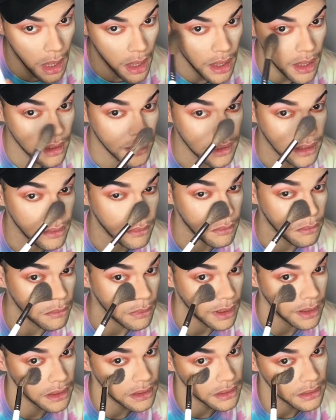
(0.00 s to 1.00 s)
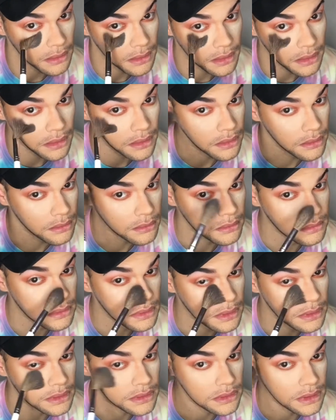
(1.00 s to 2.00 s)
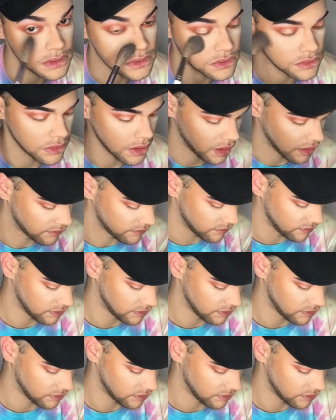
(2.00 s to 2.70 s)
and get right in there and dust her off.